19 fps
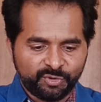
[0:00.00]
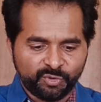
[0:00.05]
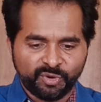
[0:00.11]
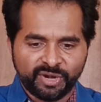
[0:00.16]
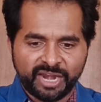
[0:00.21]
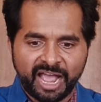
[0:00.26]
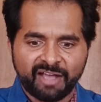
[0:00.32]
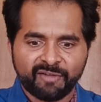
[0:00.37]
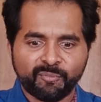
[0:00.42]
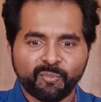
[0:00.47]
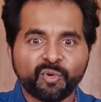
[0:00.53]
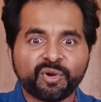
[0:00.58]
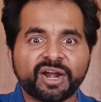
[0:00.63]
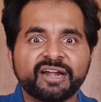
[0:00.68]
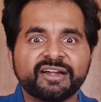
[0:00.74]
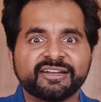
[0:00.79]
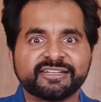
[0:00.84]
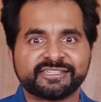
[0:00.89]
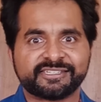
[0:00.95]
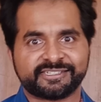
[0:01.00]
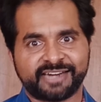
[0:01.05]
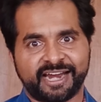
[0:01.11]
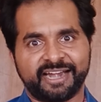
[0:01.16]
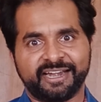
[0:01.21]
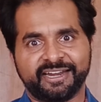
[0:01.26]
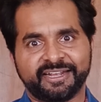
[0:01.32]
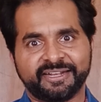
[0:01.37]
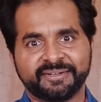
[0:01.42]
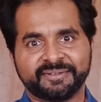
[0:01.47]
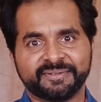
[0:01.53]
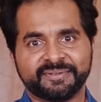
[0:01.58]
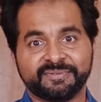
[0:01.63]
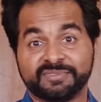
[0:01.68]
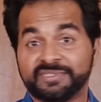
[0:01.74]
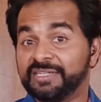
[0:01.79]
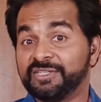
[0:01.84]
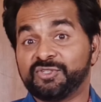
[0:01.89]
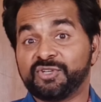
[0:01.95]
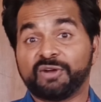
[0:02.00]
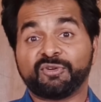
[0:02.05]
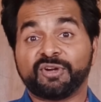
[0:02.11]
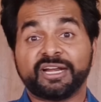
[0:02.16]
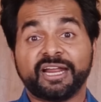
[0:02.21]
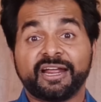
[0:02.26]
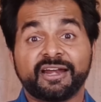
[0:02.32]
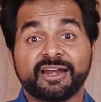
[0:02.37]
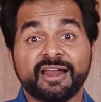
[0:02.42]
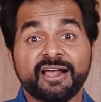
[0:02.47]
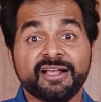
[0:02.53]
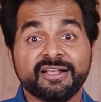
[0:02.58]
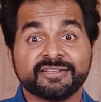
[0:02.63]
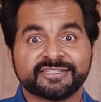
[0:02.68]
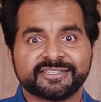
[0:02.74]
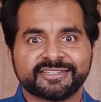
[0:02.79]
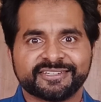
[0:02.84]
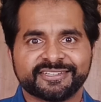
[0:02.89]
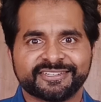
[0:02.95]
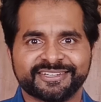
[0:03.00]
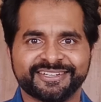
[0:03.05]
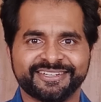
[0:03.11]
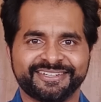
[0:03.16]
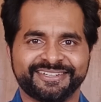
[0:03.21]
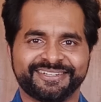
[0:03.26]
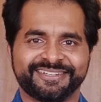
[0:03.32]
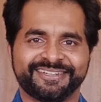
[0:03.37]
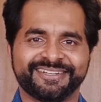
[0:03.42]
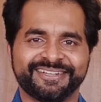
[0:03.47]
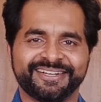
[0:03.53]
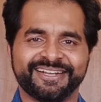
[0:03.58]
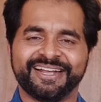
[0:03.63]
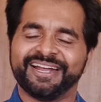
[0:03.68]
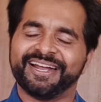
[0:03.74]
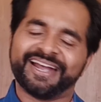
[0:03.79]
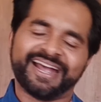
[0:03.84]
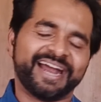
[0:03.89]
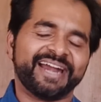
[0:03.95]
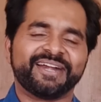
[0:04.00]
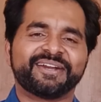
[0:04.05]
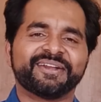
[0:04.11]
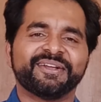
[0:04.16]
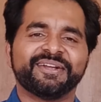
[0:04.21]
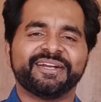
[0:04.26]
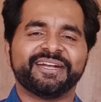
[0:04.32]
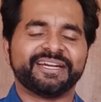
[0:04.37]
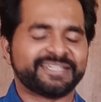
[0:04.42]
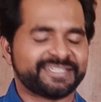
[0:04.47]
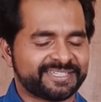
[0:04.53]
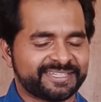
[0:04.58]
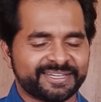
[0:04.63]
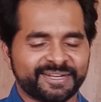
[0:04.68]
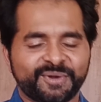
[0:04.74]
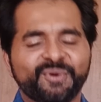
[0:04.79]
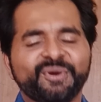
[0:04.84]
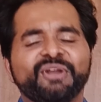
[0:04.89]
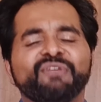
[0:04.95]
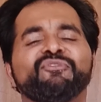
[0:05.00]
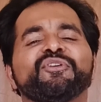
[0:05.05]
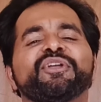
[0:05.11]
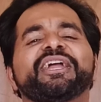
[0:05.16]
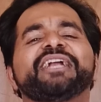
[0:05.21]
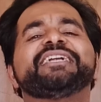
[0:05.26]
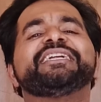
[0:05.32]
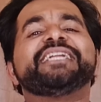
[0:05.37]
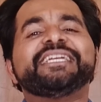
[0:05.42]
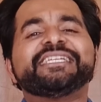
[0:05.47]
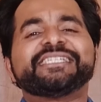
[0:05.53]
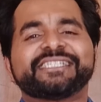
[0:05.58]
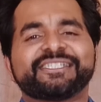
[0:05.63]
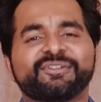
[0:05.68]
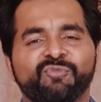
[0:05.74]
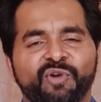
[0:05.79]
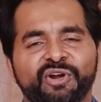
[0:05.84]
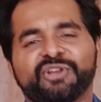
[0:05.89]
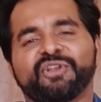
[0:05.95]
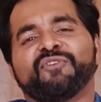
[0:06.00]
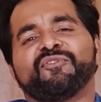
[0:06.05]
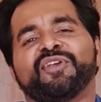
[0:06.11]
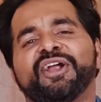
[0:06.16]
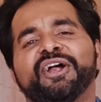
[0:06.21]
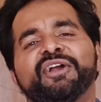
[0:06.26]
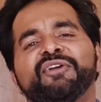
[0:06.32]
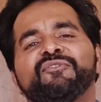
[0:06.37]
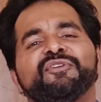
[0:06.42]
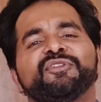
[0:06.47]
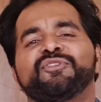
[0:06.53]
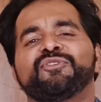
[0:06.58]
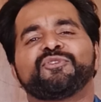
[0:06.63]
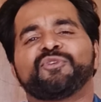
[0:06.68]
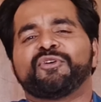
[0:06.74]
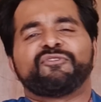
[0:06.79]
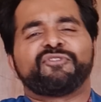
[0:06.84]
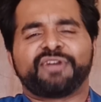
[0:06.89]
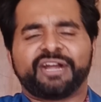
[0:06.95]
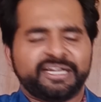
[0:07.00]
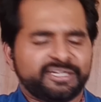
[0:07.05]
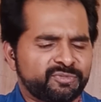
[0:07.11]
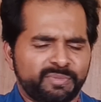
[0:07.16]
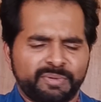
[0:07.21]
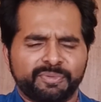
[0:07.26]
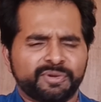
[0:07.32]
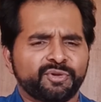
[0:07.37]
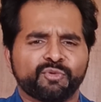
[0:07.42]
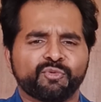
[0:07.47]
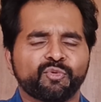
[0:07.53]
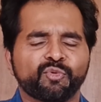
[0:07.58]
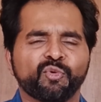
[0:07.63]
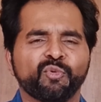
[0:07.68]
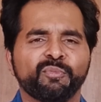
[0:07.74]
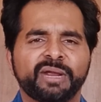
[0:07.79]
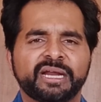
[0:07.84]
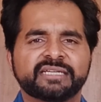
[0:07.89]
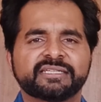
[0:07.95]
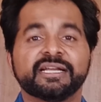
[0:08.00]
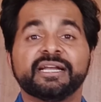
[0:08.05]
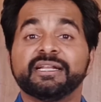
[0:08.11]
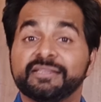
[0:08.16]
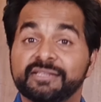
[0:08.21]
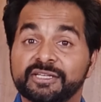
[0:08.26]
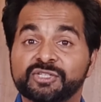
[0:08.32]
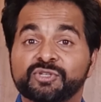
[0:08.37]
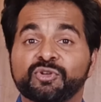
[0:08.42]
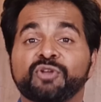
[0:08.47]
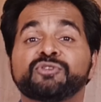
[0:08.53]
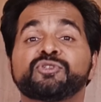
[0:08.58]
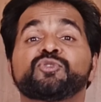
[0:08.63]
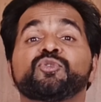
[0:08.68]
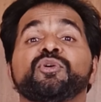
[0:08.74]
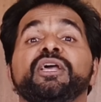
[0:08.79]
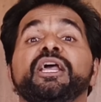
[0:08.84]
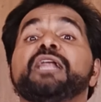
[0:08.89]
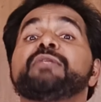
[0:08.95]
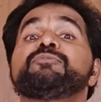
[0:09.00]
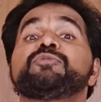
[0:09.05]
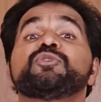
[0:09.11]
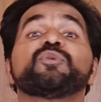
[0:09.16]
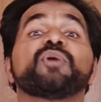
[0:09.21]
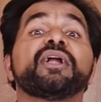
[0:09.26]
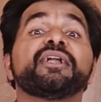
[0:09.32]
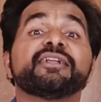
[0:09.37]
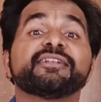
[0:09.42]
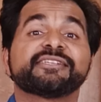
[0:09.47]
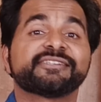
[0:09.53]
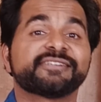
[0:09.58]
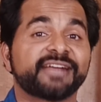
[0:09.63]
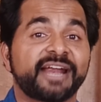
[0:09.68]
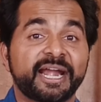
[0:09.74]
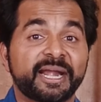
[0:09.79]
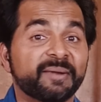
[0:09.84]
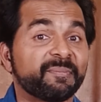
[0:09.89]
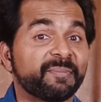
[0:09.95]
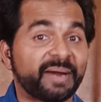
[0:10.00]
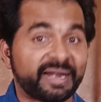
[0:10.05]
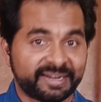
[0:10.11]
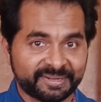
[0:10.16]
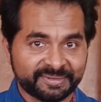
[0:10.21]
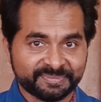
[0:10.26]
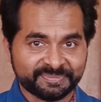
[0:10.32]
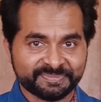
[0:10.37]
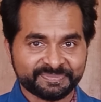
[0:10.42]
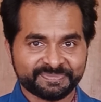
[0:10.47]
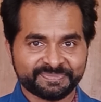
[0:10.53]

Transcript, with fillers: You will have more understanding since you have to take class. And it's good if you can teach what you've learned with your friends, with your roommates. This also helps you to understand better.